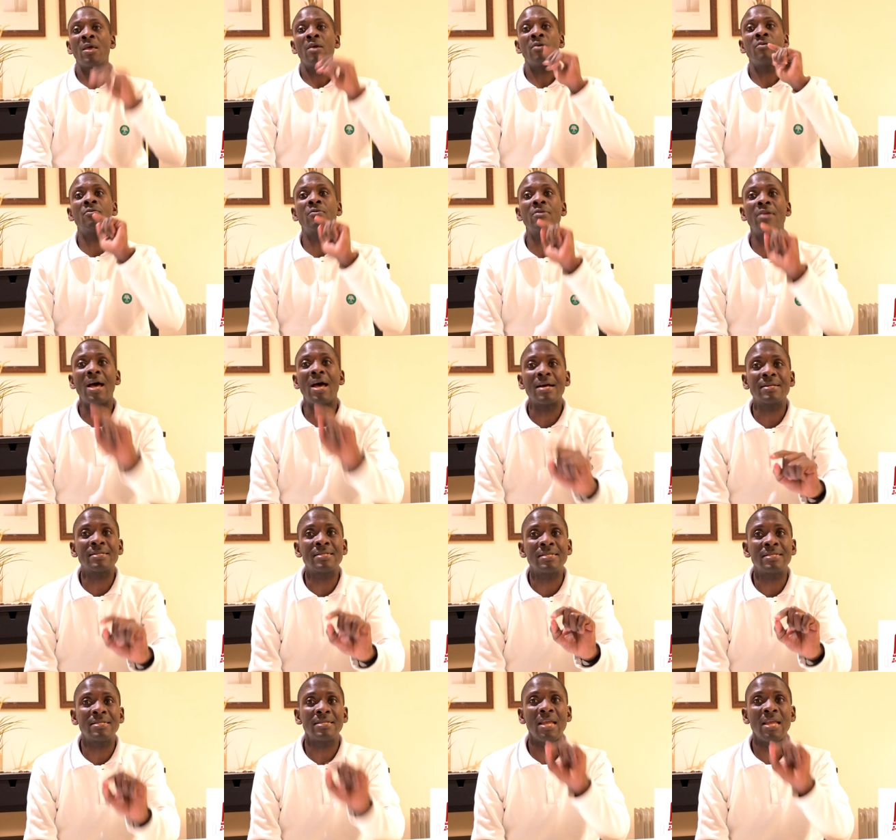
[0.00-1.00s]
You'll
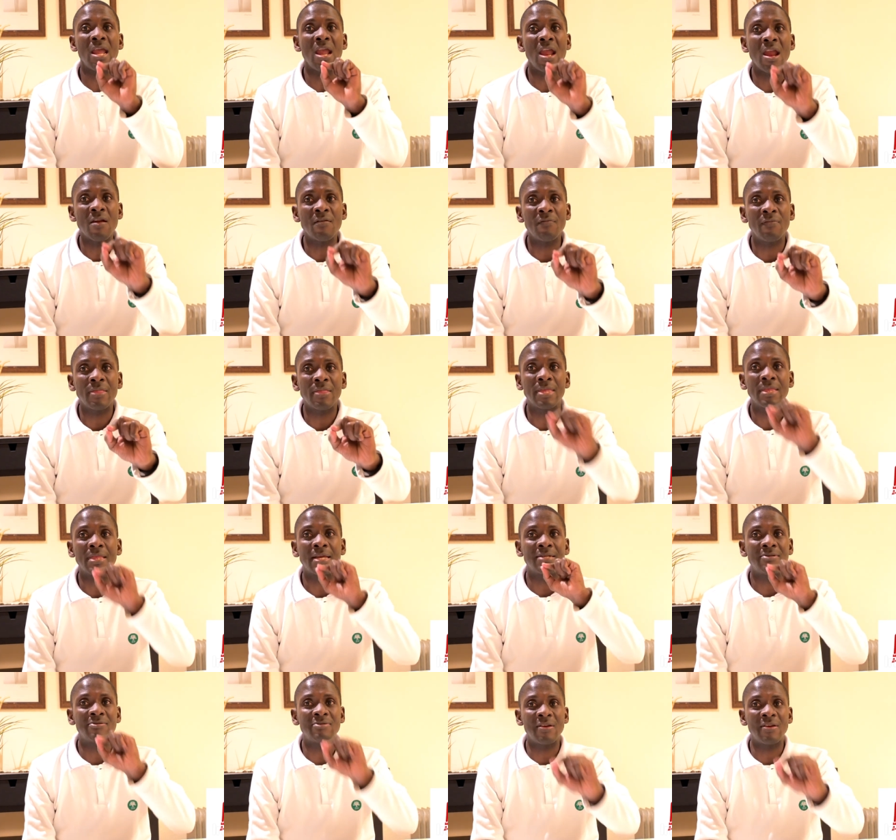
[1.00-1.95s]
access everything that